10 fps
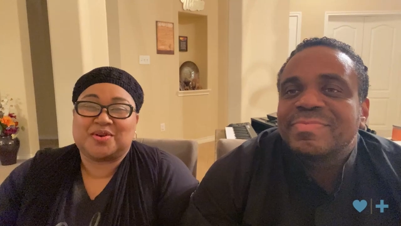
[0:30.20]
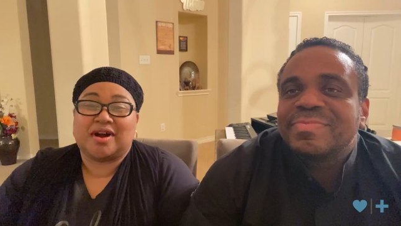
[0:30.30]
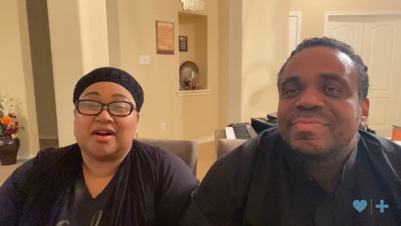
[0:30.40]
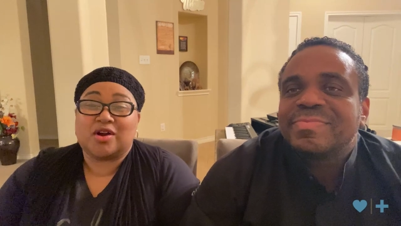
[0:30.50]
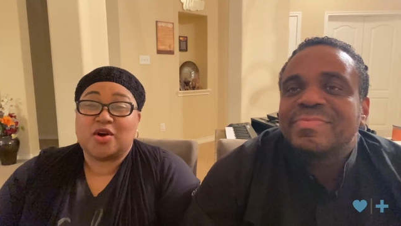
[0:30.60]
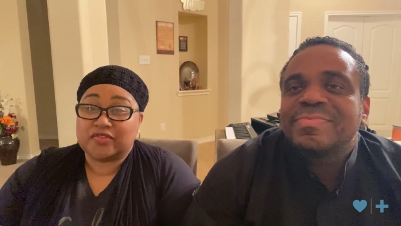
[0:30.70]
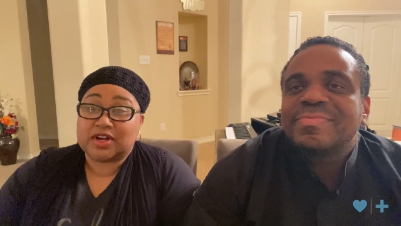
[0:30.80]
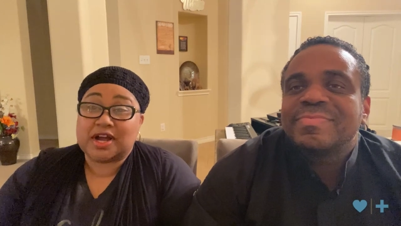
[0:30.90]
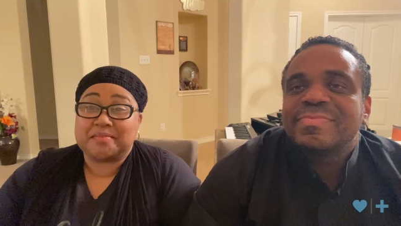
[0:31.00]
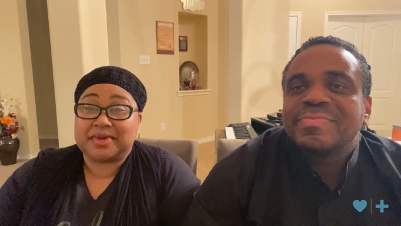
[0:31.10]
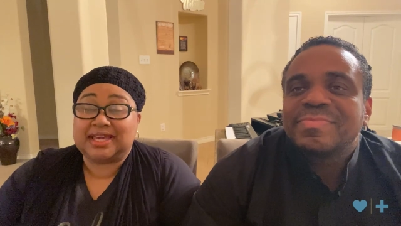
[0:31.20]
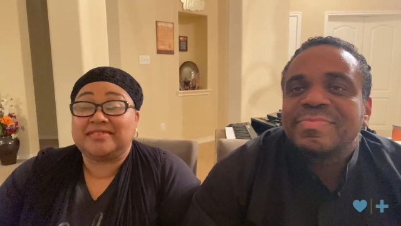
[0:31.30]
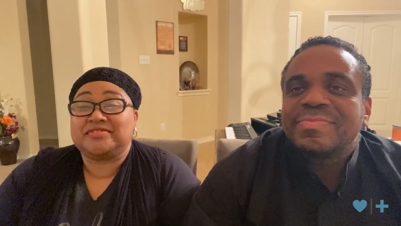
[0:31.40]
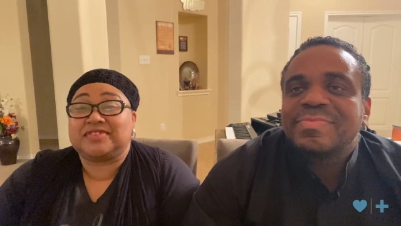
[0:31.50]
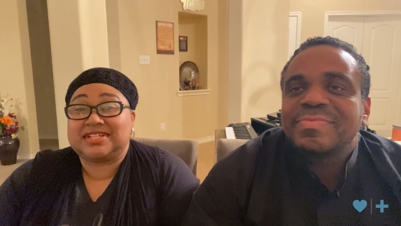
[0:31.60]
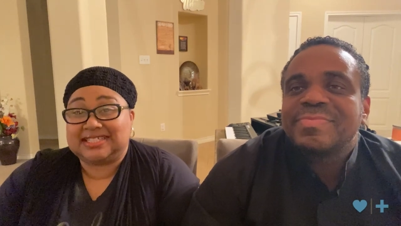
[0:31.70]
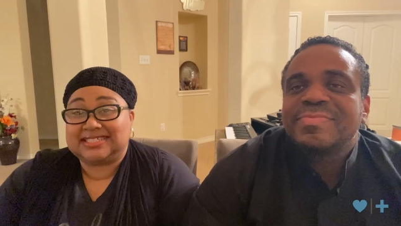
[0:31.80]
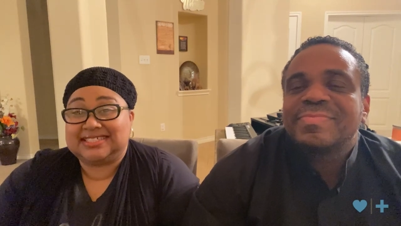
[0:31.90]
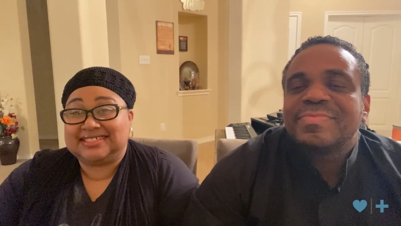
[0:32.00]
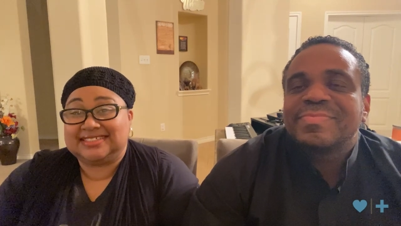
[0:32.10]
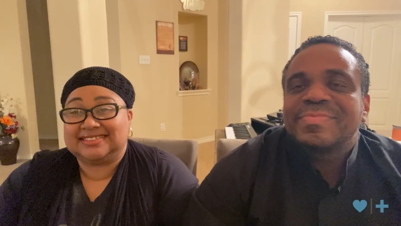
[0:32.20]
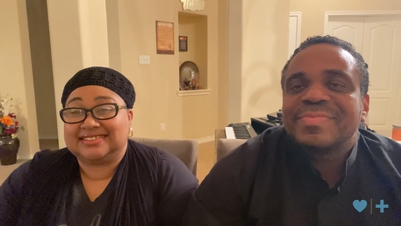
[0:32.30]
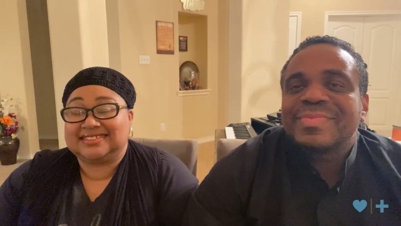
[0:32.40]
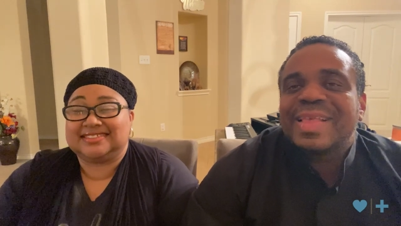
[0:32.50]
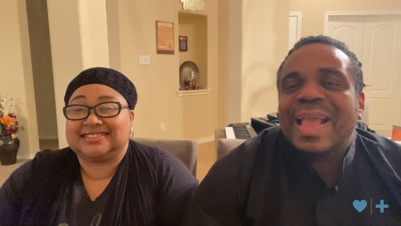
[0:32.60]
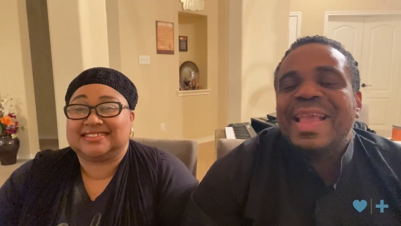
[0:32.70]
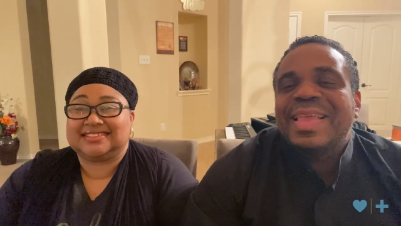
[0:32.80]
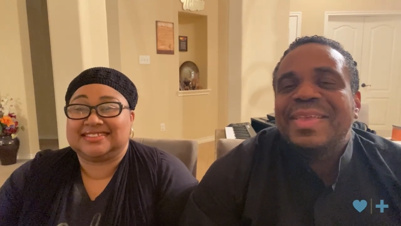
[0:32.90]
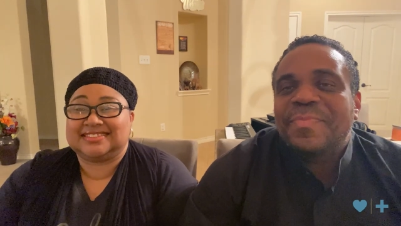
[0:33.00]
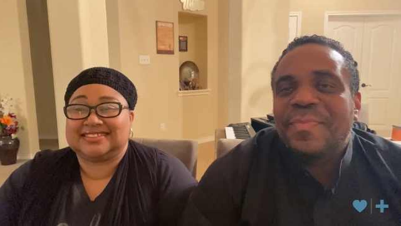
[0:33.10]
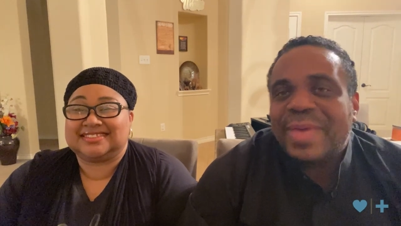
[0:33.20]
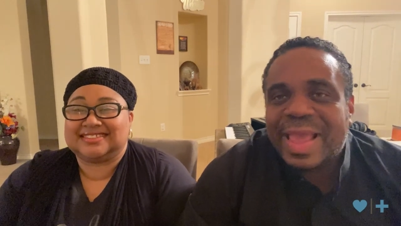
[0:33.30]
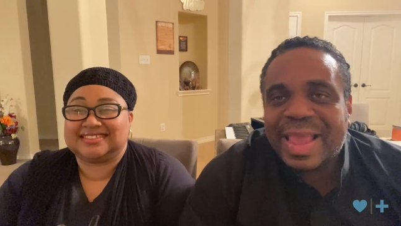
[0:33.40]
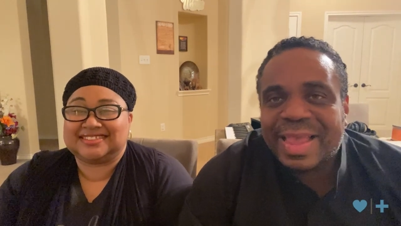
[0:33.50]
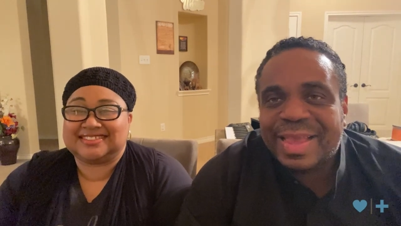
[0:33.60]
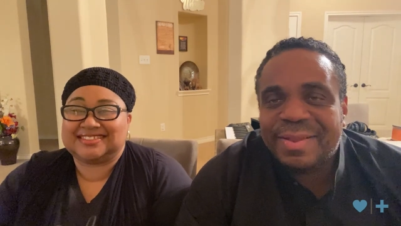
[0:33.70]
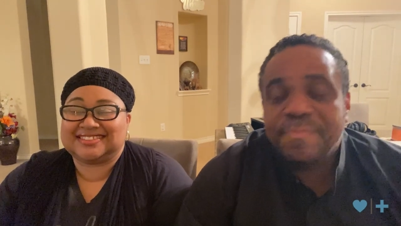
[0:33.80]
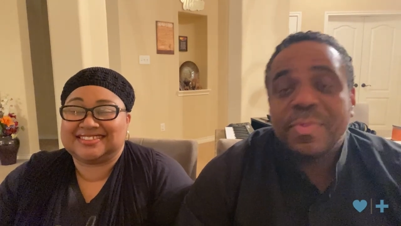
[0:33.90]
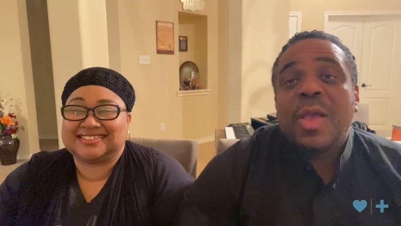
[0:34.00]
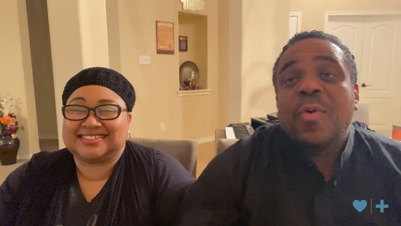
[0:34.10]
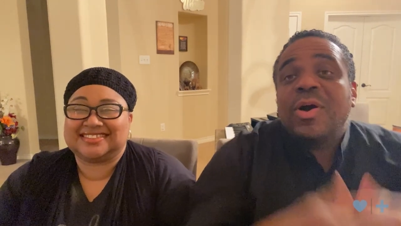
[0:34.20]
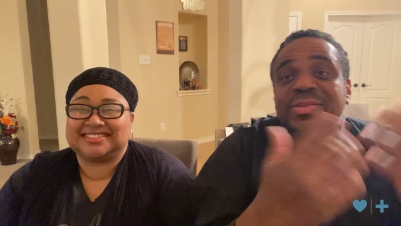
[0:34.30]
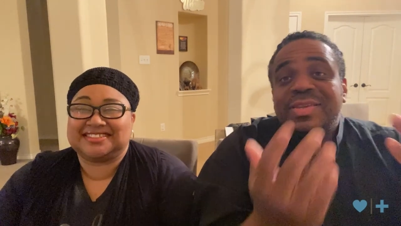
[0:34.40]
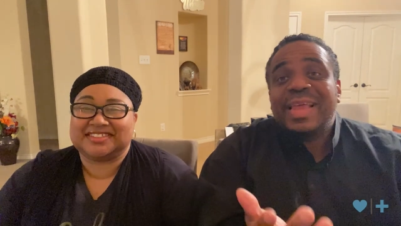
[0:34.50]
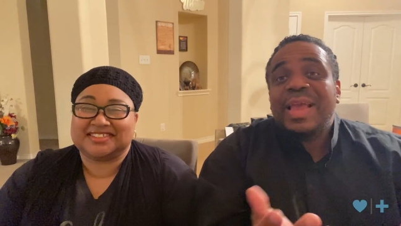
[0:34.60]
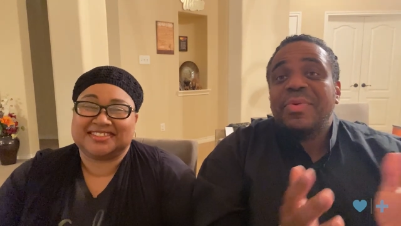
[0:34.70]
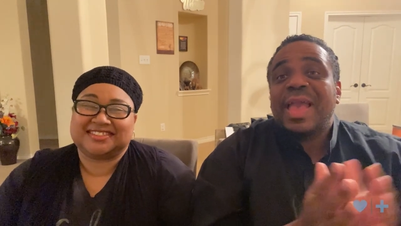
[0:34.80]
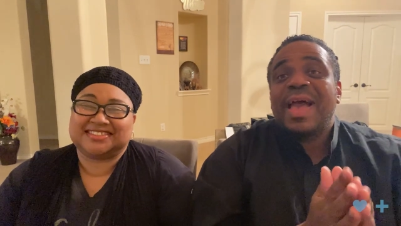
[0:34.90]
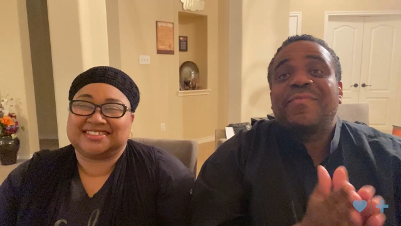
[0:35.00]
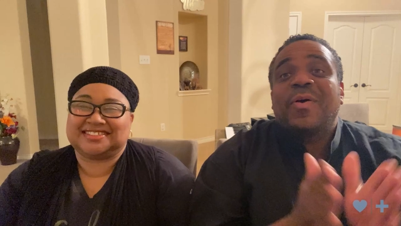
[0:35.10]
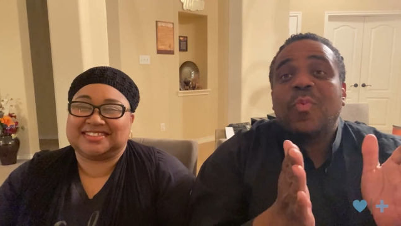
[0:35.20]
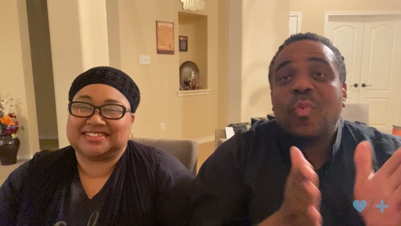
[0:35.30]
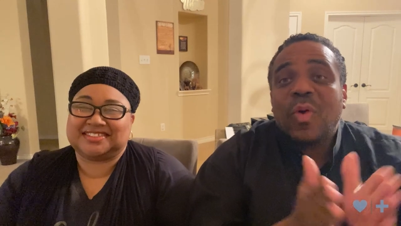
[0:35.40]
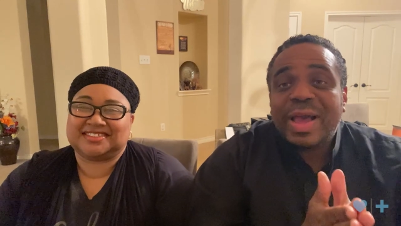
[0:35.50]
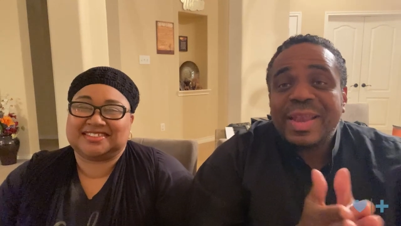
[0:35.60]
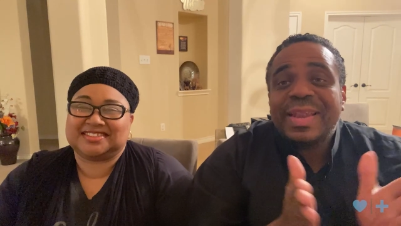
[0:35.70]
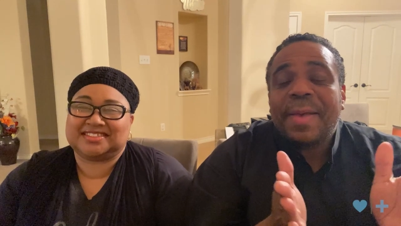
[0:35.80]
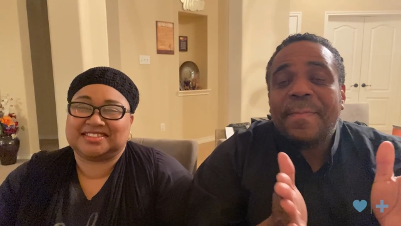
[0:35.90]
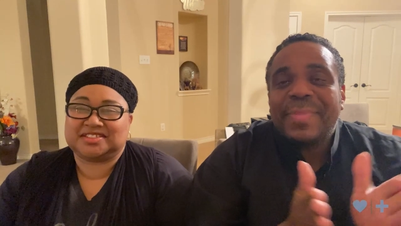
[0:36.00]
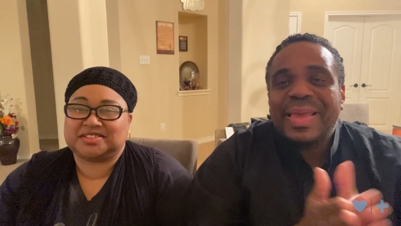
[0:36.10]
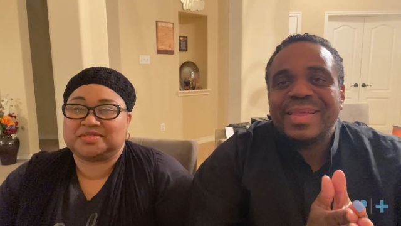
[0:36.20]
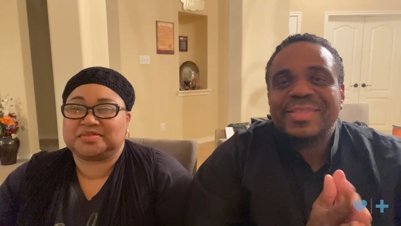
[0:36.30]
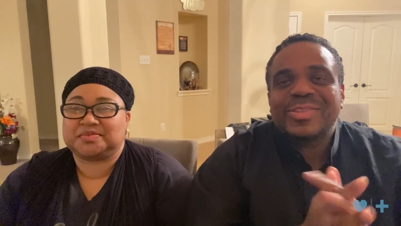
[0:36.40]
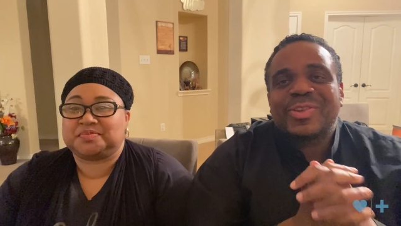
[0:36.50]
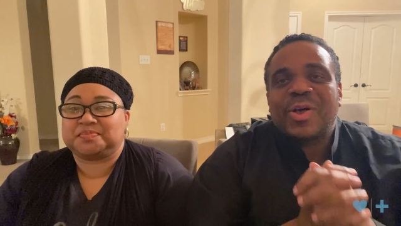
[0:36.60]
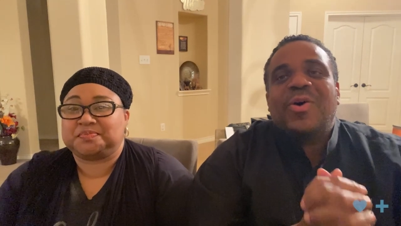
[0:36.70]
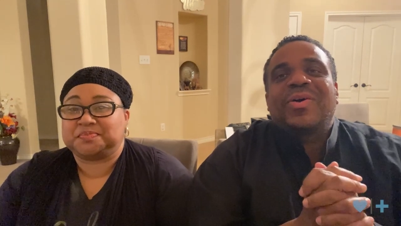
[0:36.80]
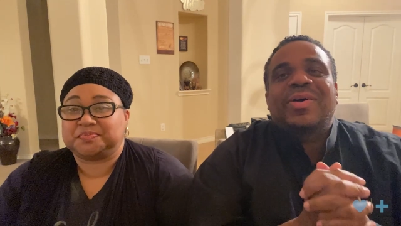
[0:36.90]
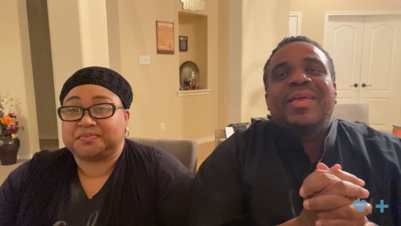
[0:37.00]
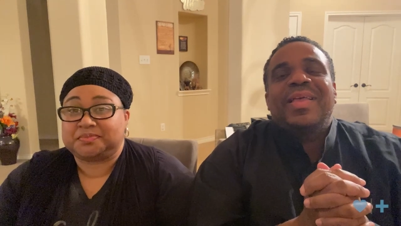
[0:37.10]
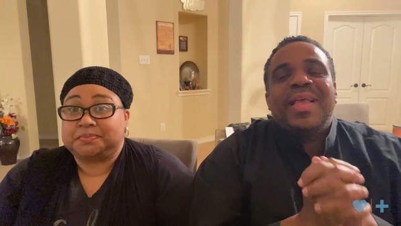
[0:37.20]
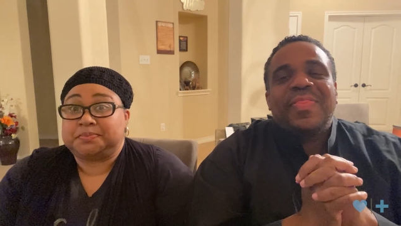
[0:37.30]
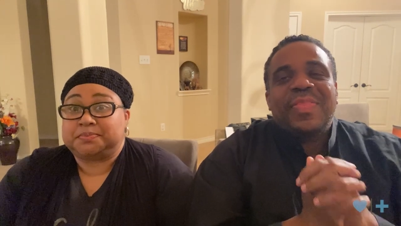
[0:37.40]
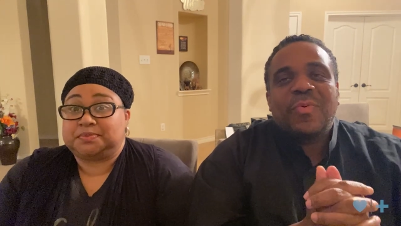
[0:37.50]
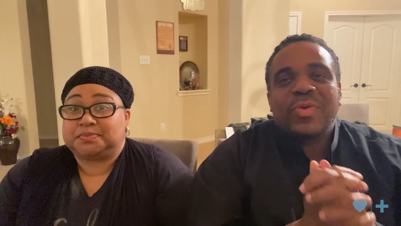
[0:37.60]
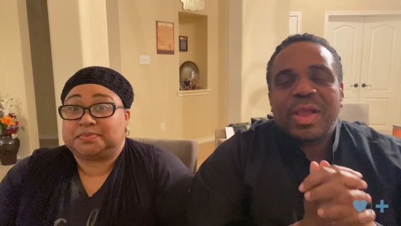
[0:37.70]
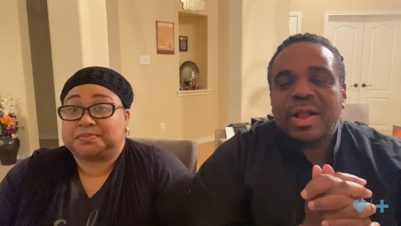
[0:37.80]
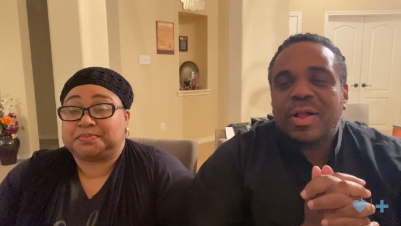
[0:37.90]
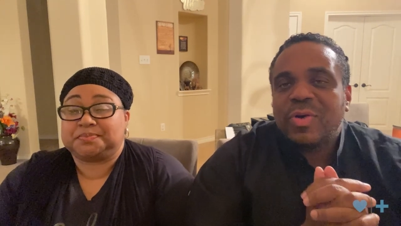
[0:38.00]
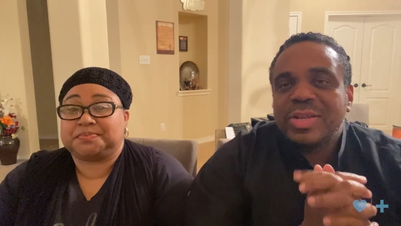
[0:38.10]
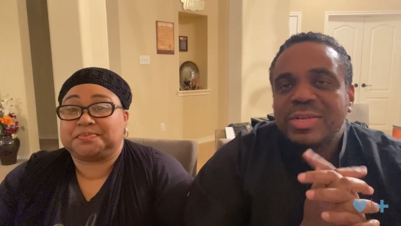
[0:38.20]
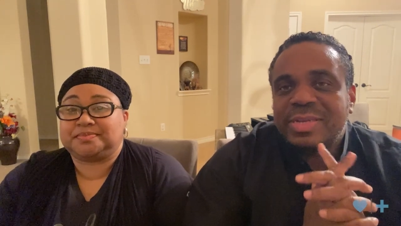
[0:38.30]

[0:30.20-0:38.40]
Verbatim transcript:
Speaker 1: are overcoming infidelity.
Speaker 2: Amen. Well, today we have a 1-minute song that we are going to